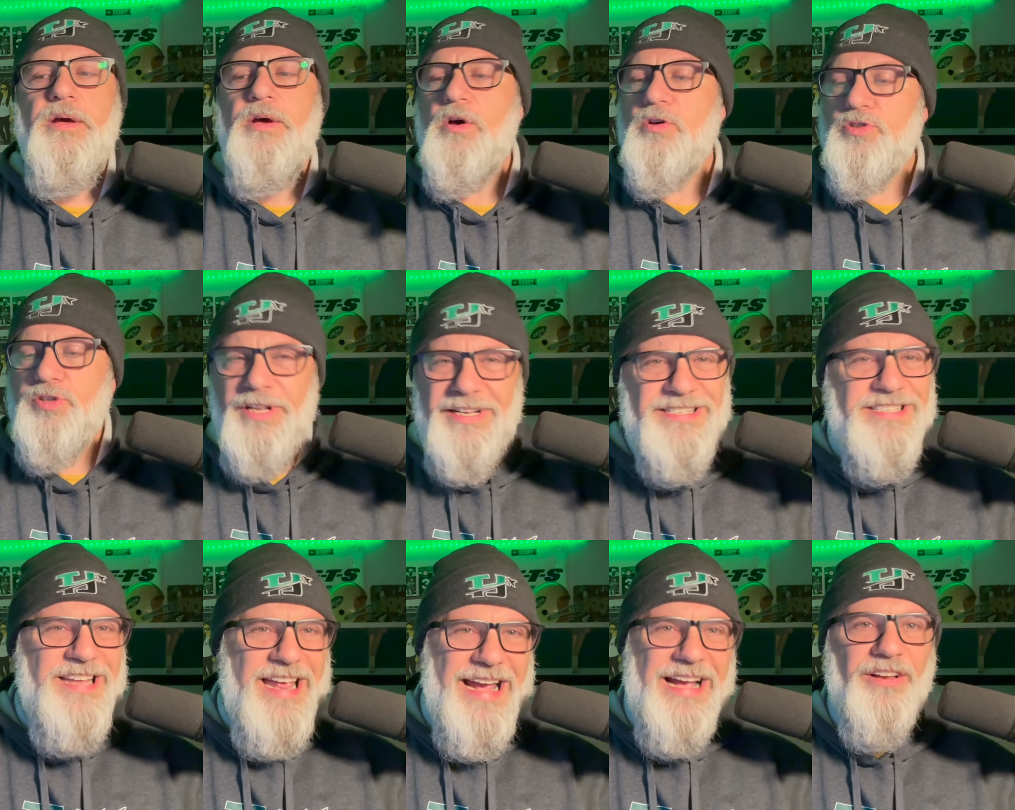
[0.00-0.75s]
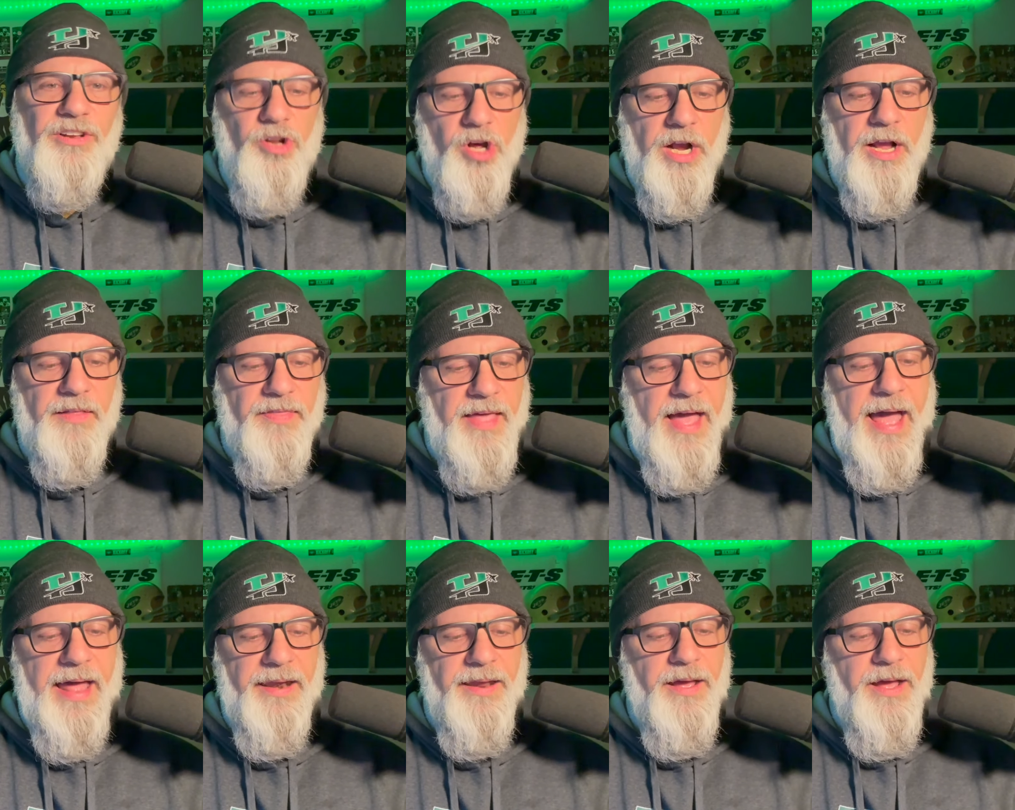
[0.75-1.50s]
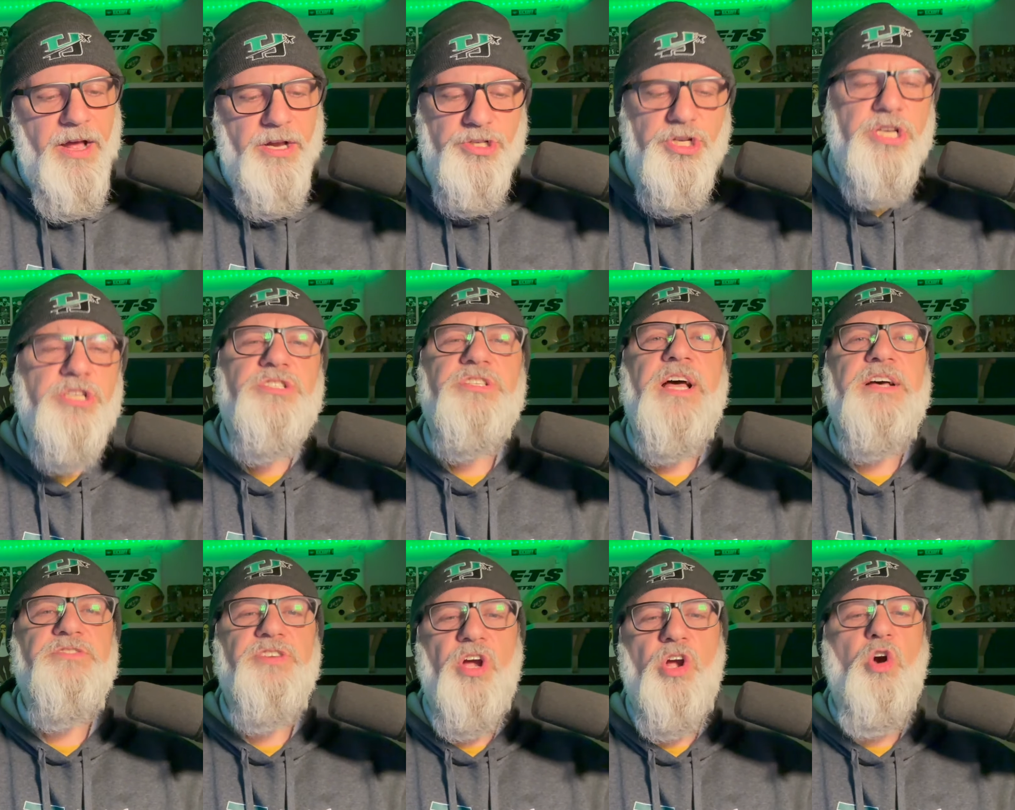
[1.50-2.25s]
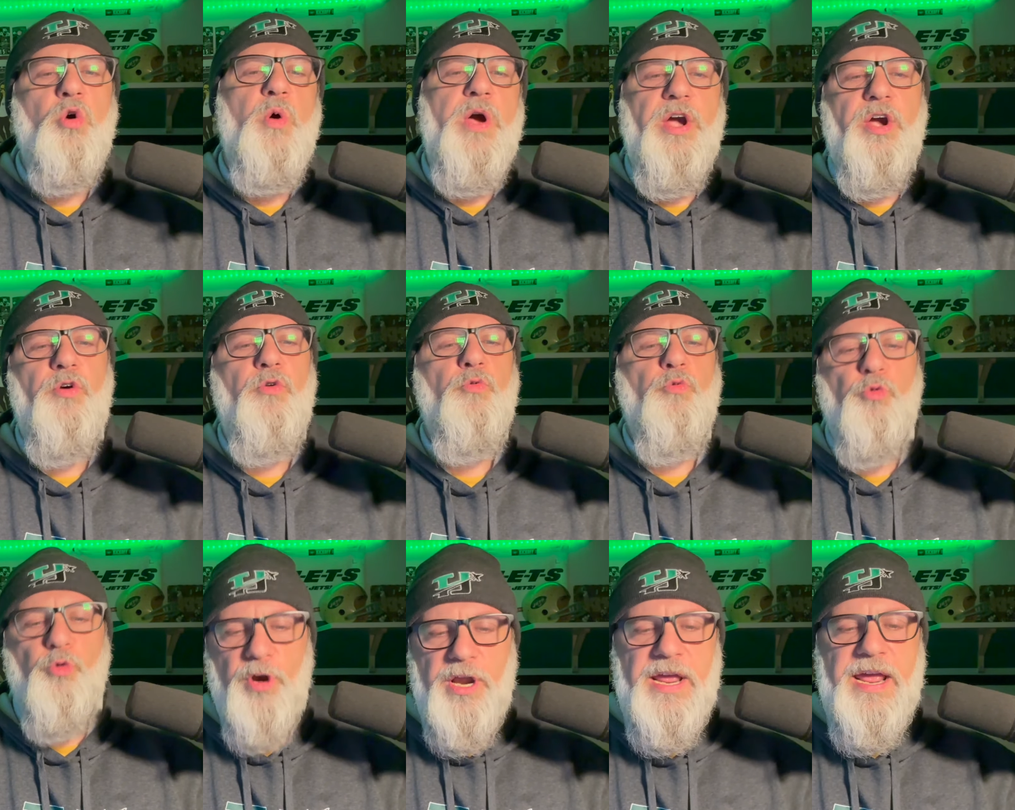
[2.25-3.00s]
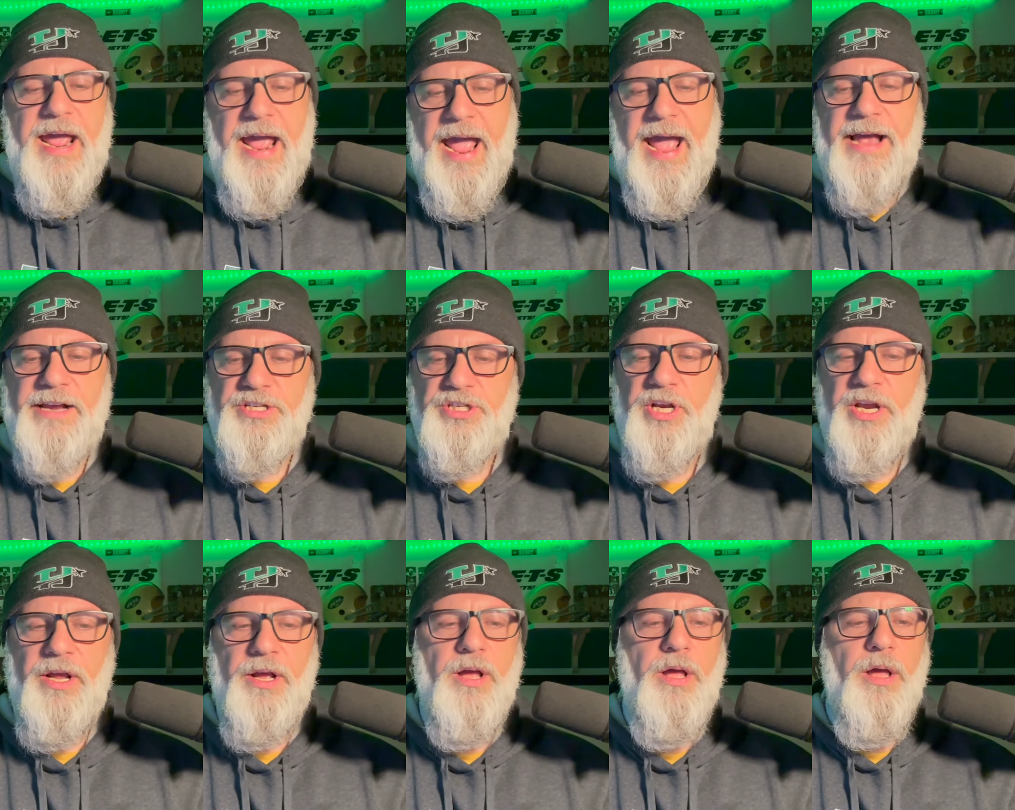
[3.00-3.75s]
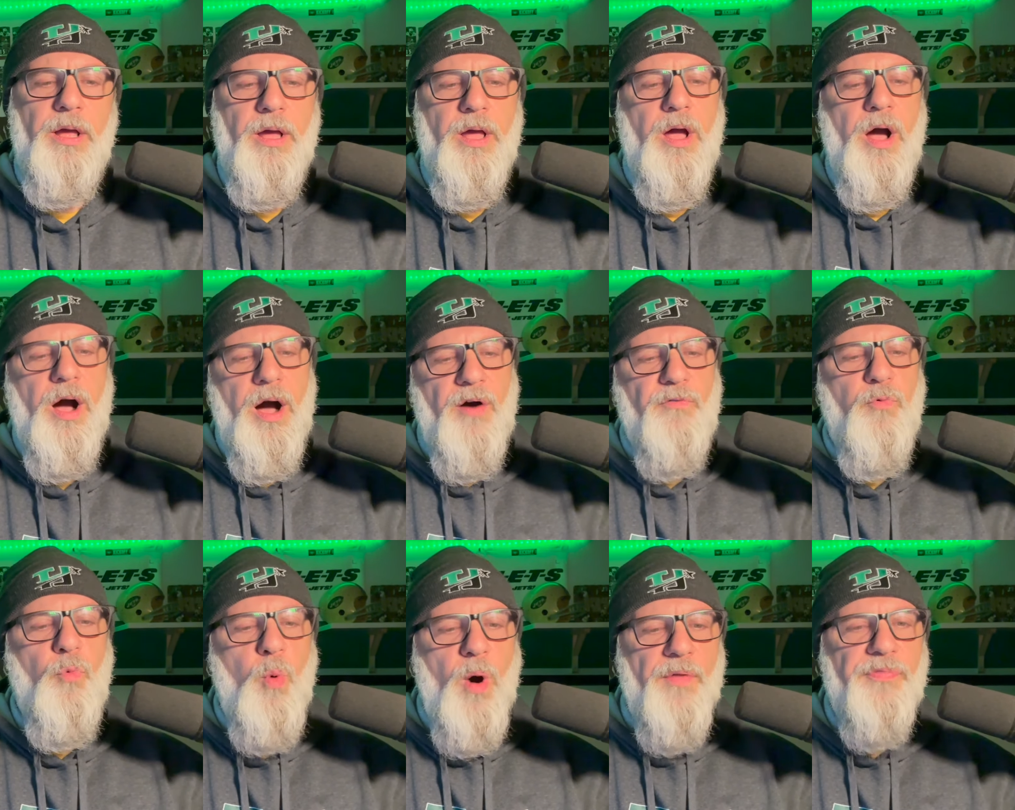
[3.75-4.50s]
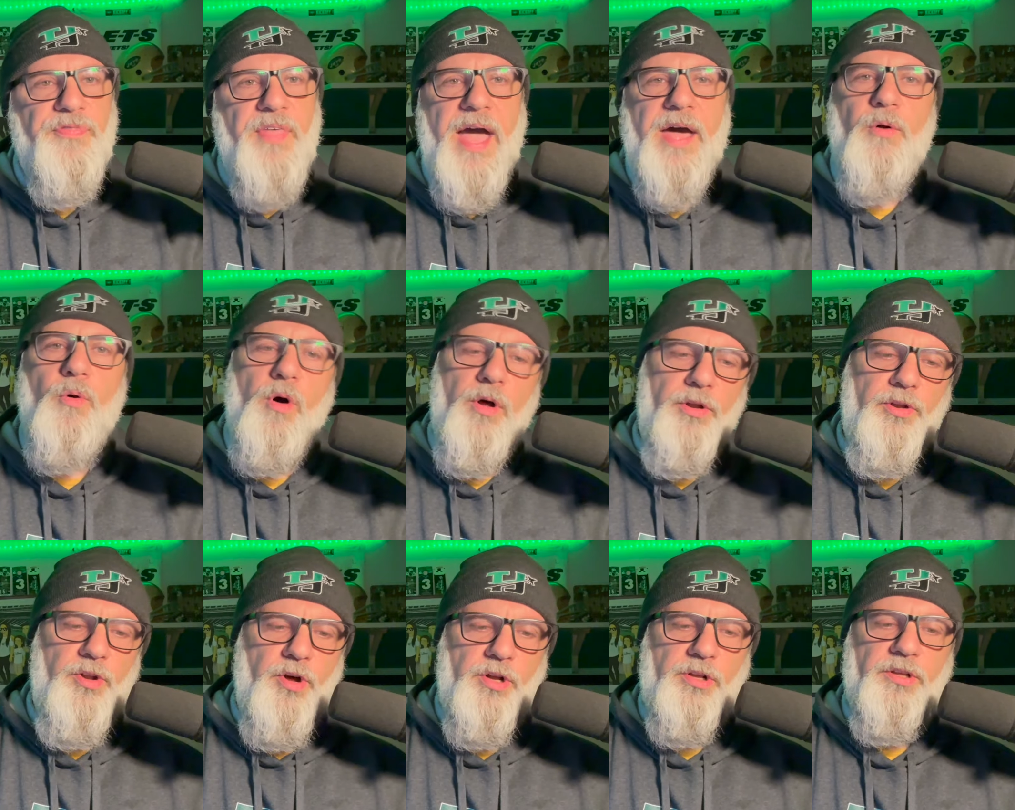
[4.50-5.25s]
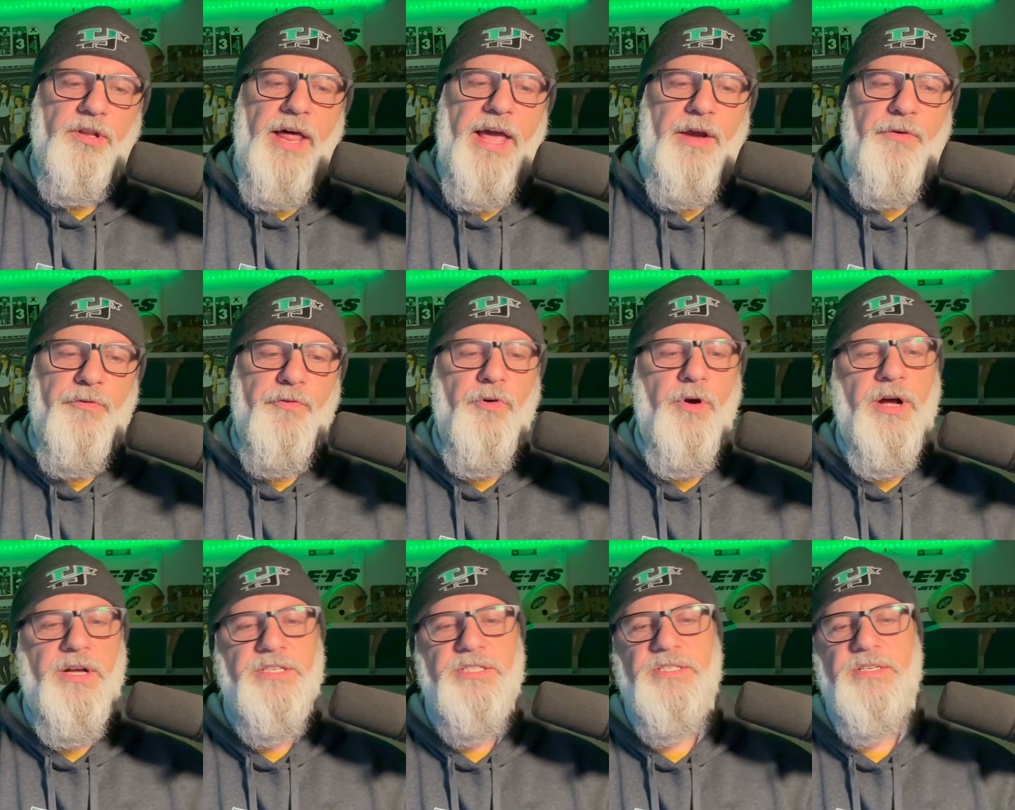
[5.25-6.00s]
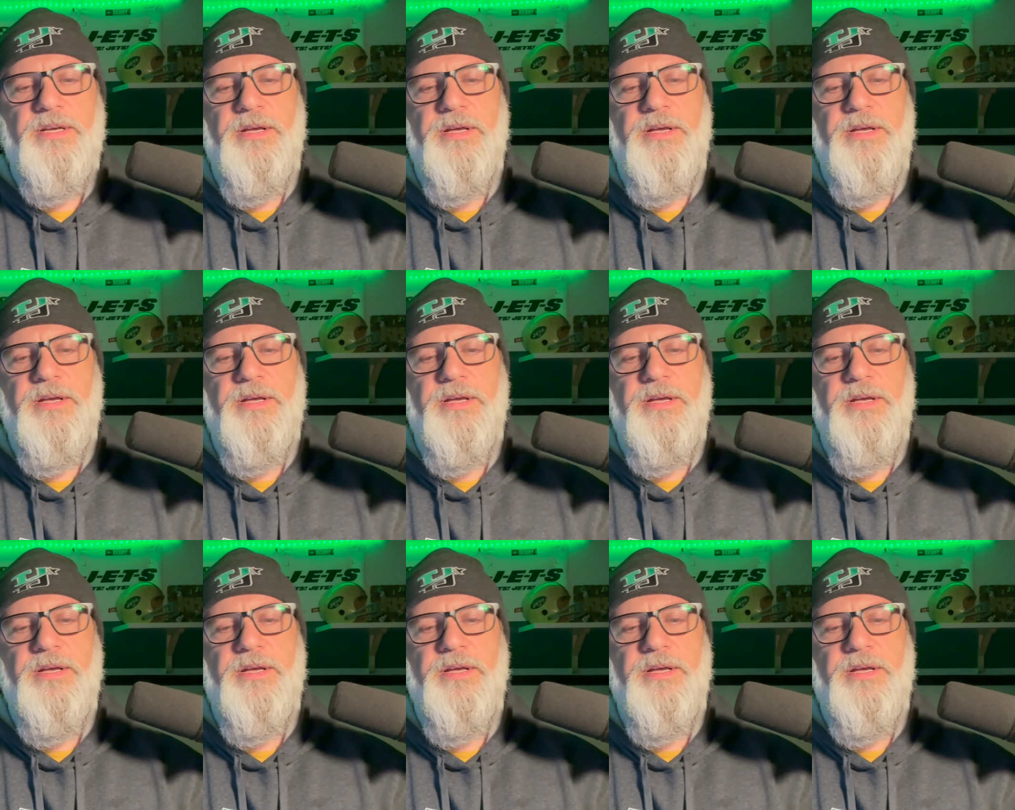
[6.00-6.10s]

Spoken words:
So let's take a look at that. Just as a quick rehashing of what that all looked like for us